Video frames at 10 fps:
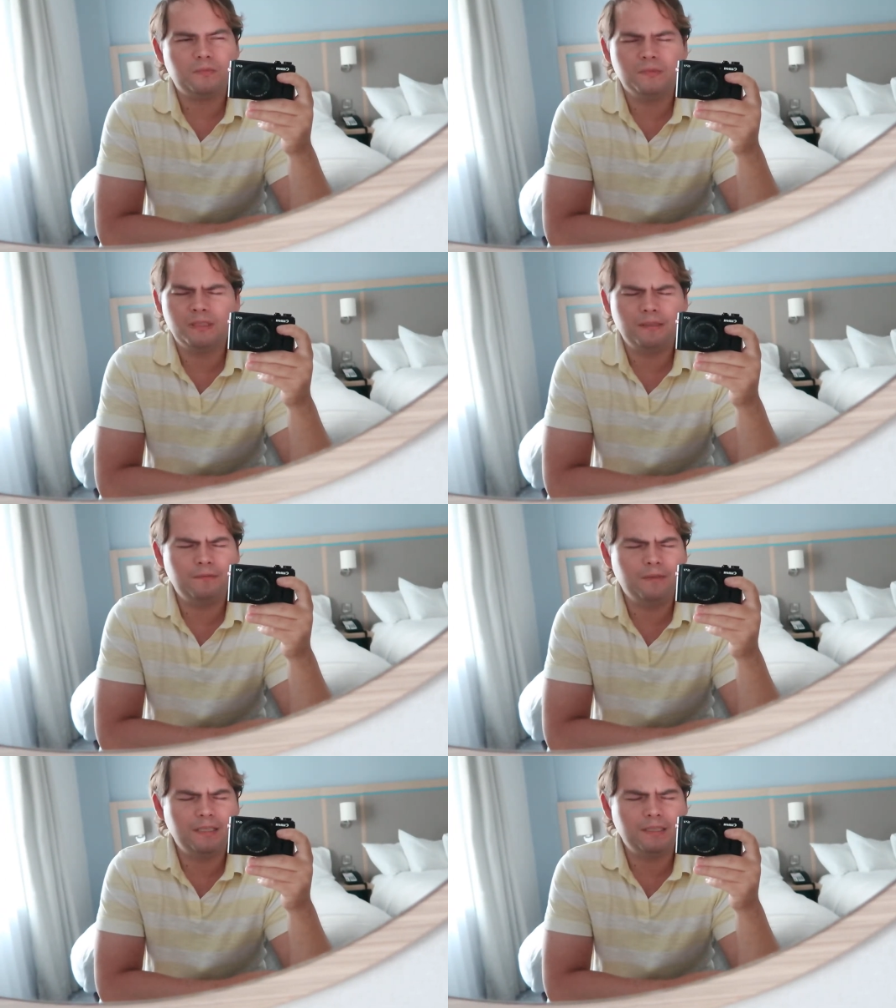and they're
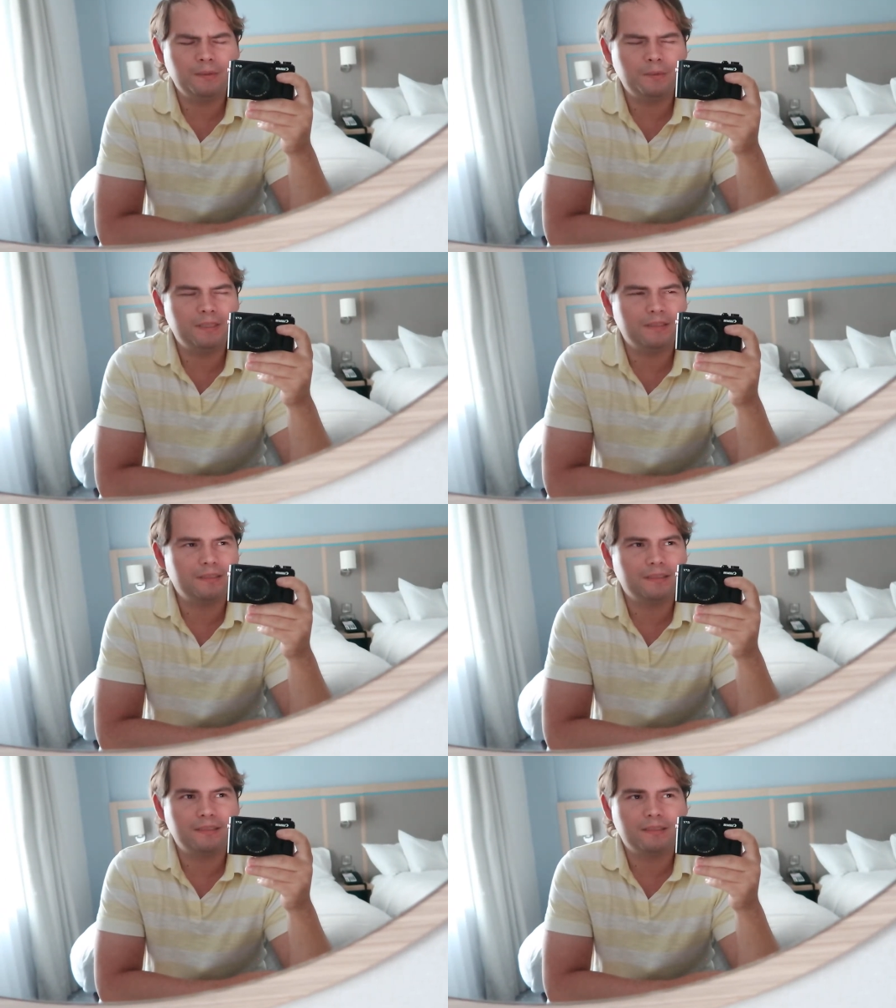very
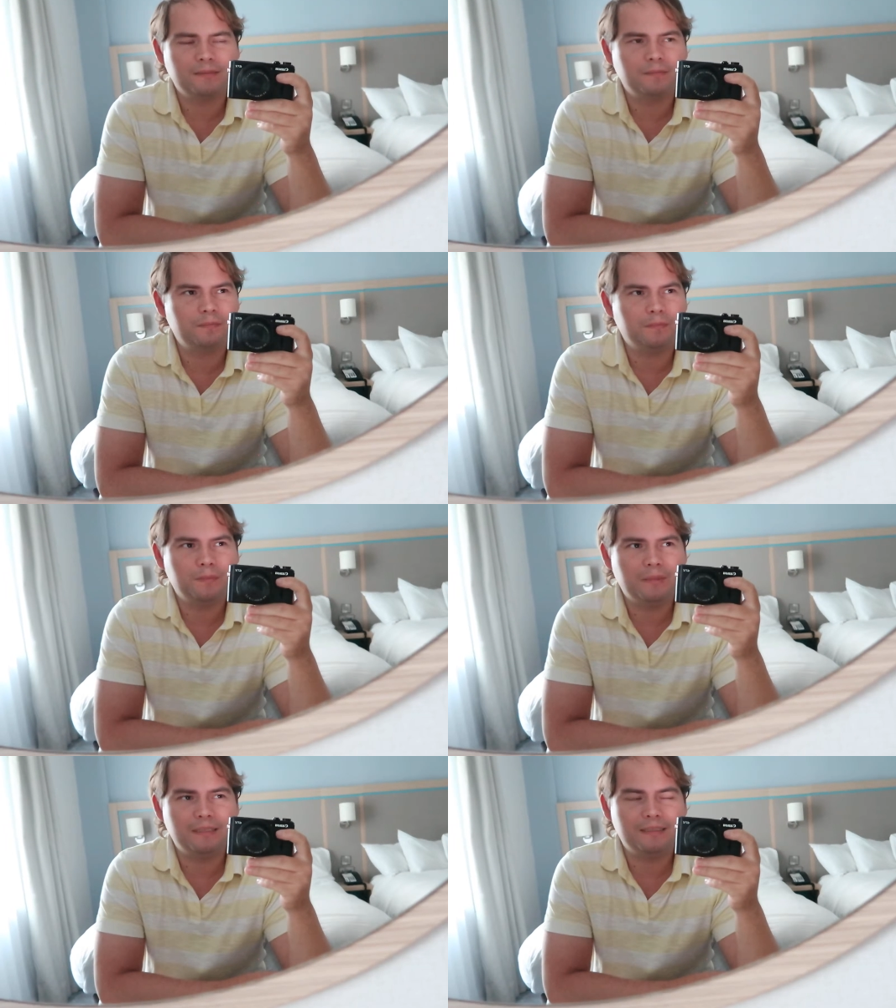quick
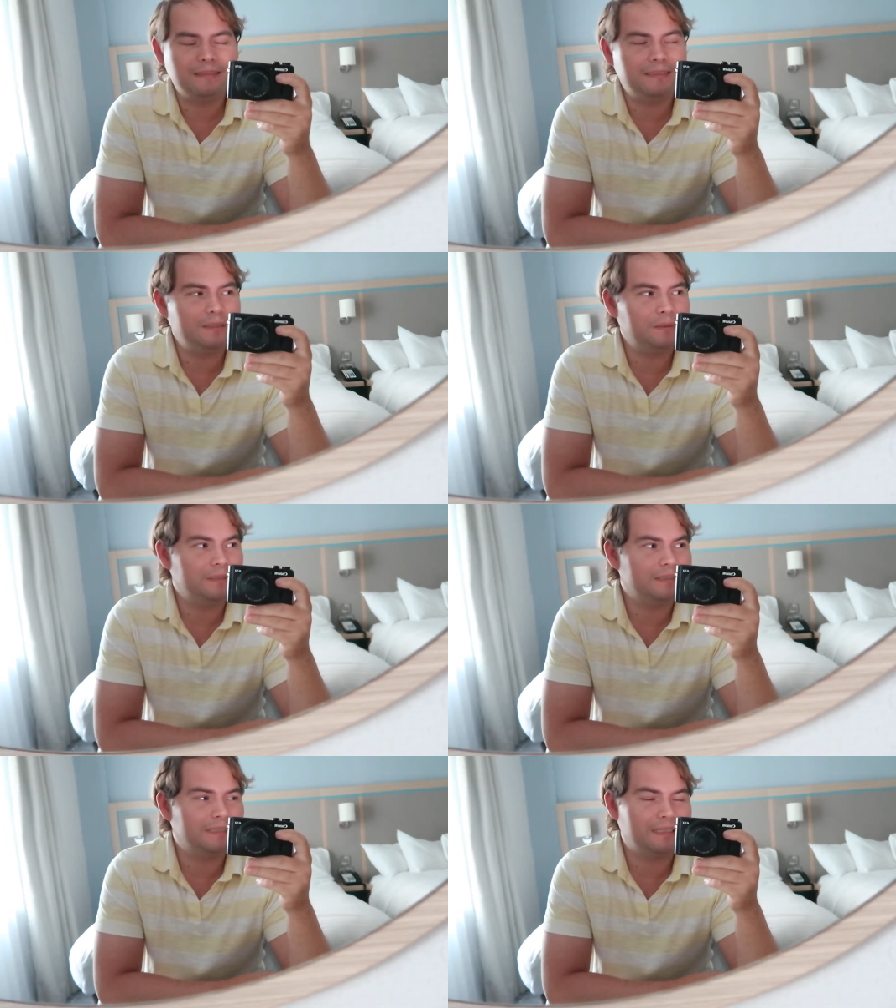and they
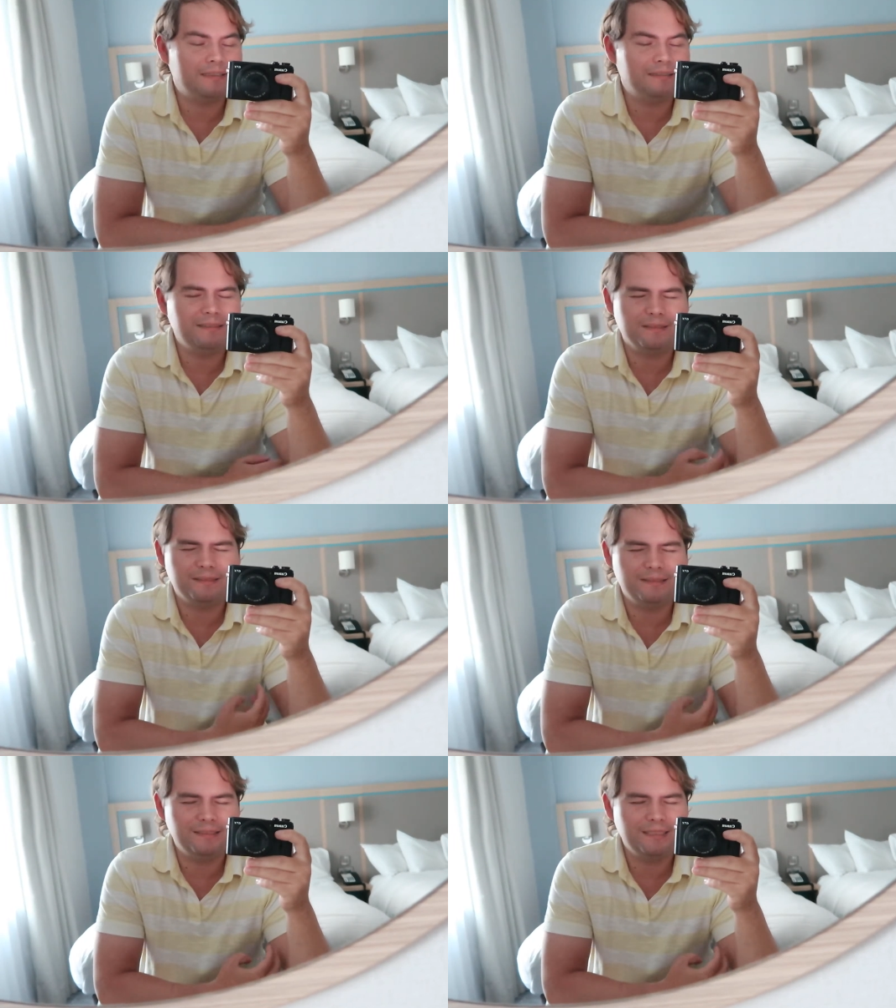organize uh,
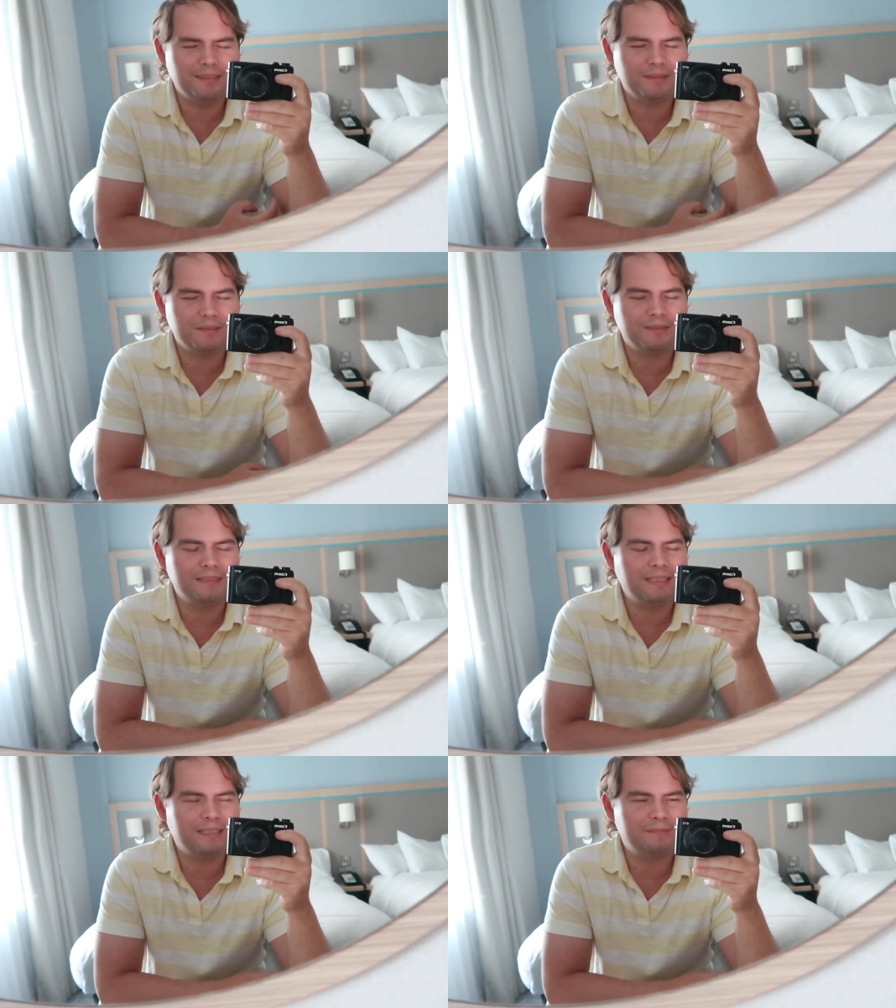the, the
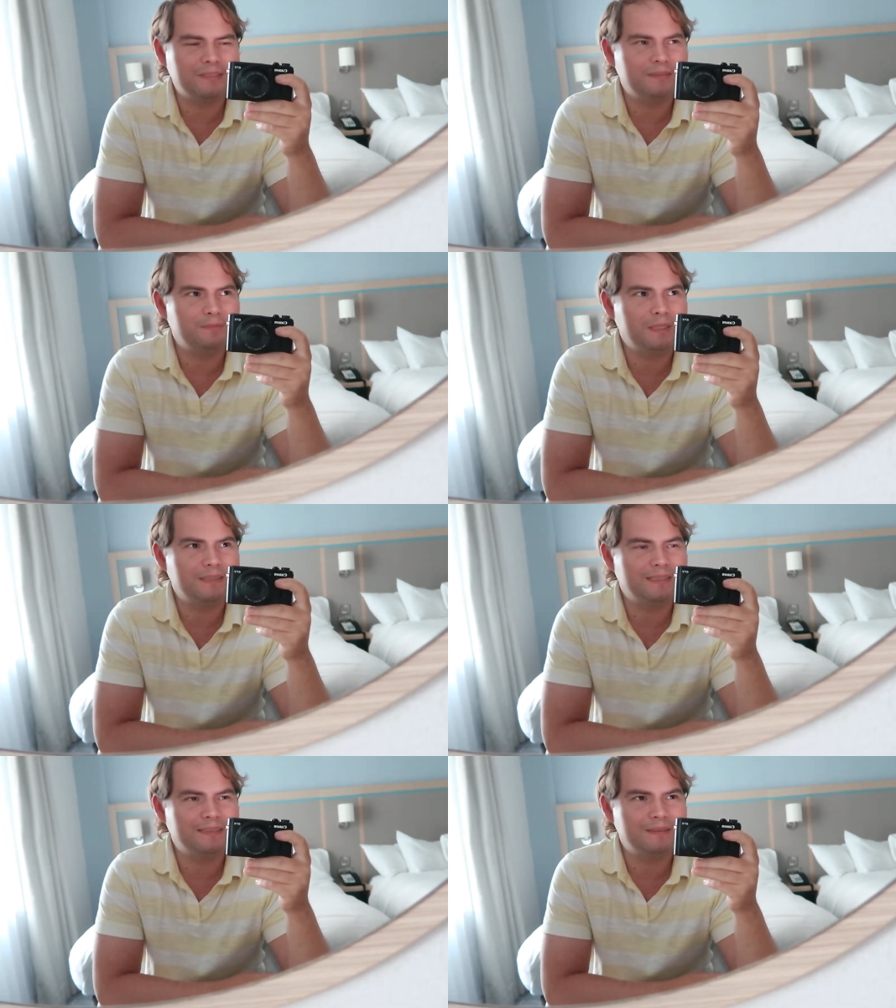reaction time is
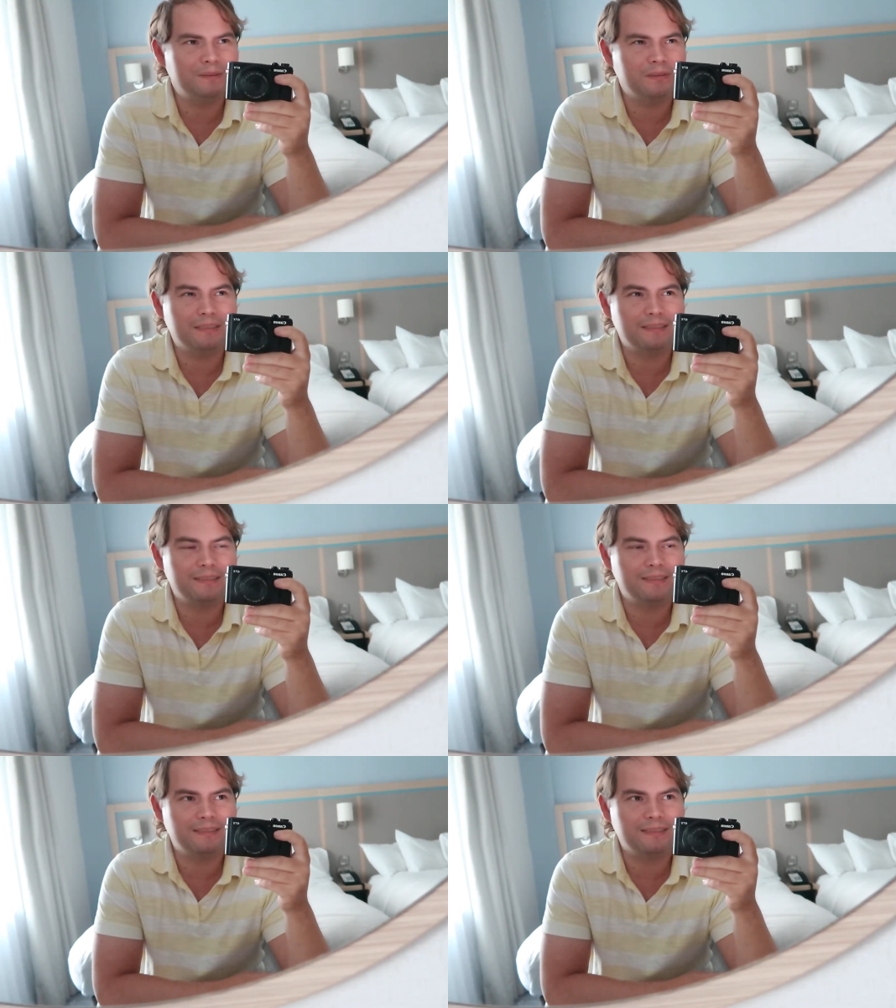basically
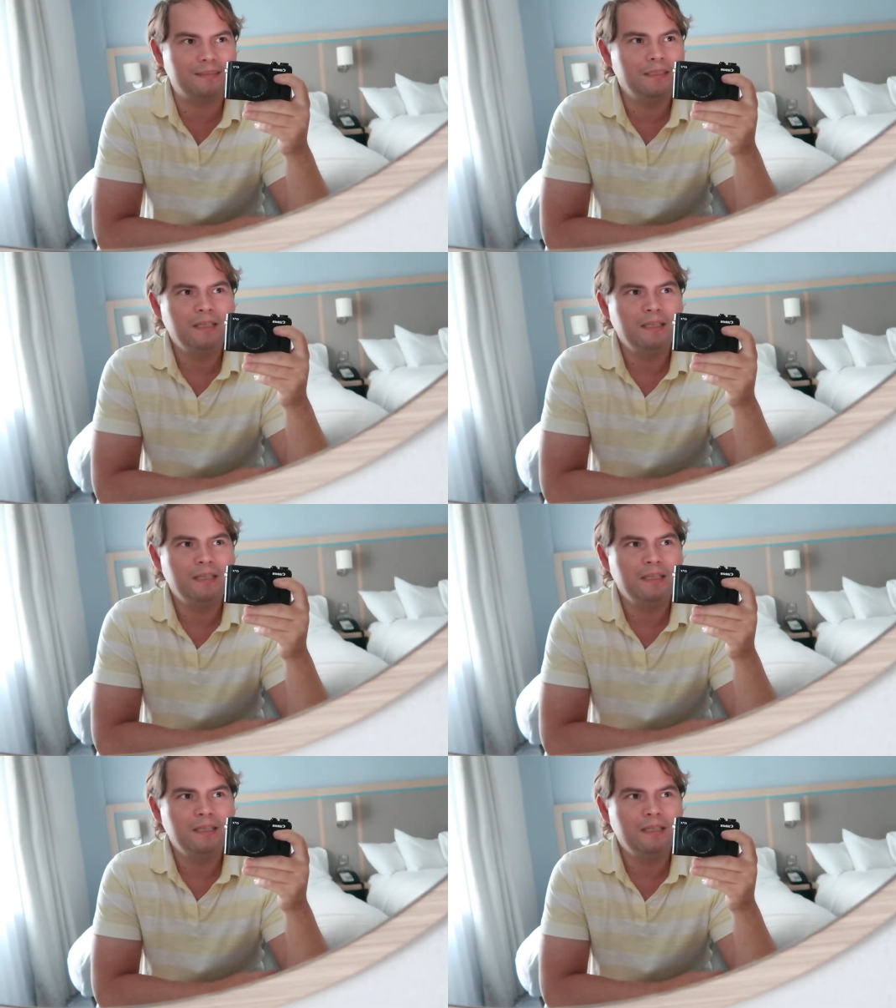non-existent